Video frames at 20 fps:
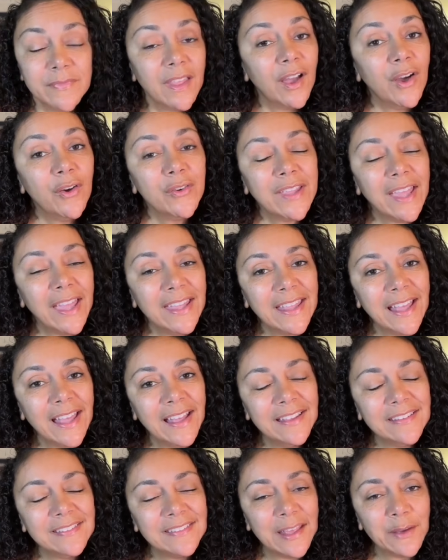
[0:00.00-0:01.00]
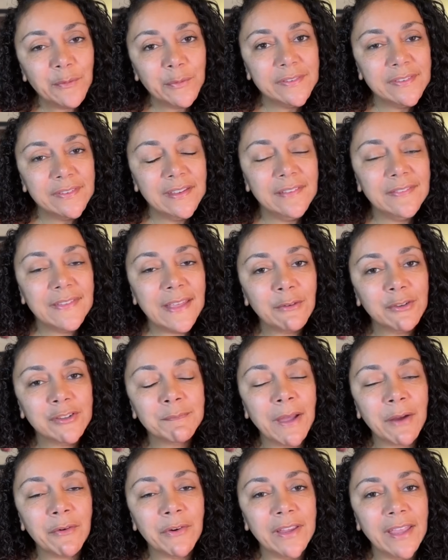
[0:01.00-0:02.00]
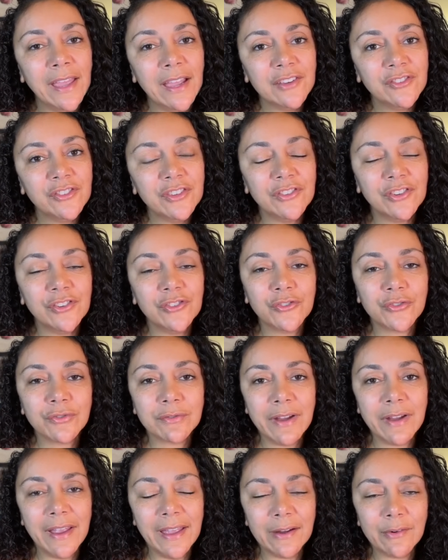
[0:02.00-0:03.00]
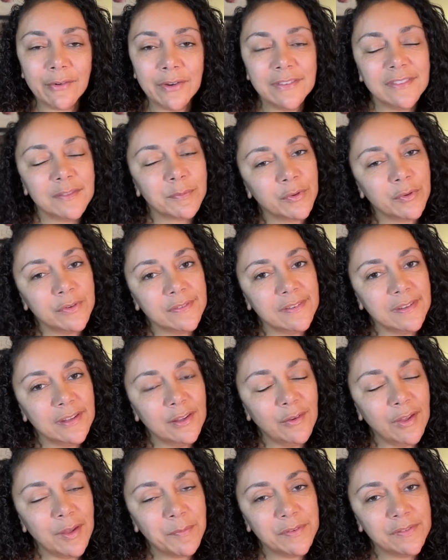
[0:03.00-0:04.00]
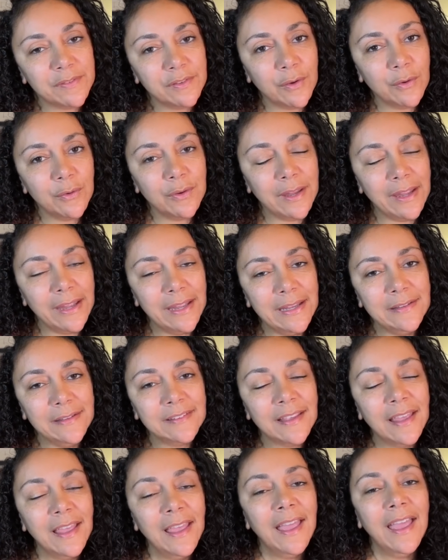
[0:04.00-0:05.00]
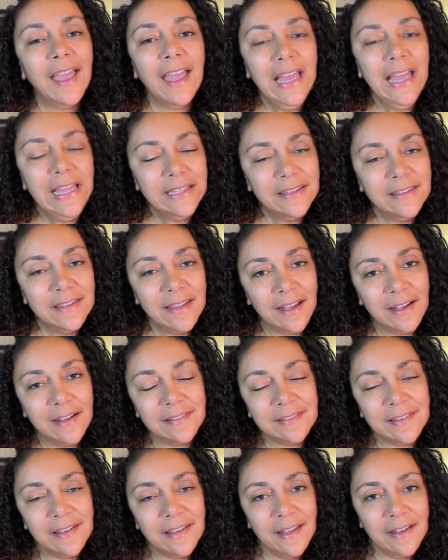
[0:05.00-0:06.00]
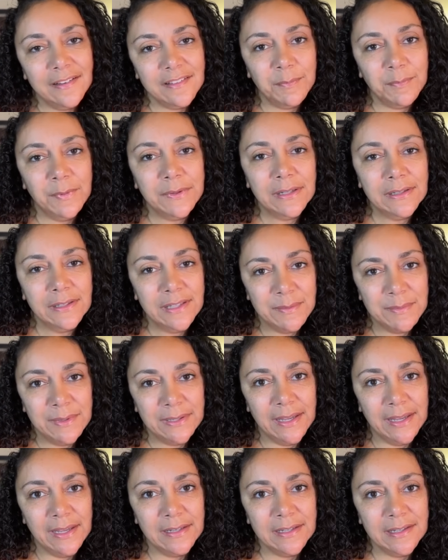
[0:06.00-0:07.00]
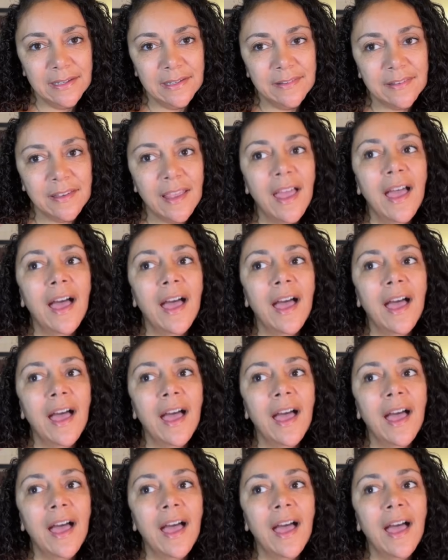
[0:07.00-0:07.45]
Okay, guys, that was it. That was my reaction to Drag Race Brazil Episode 8. And NASA has been eliminated.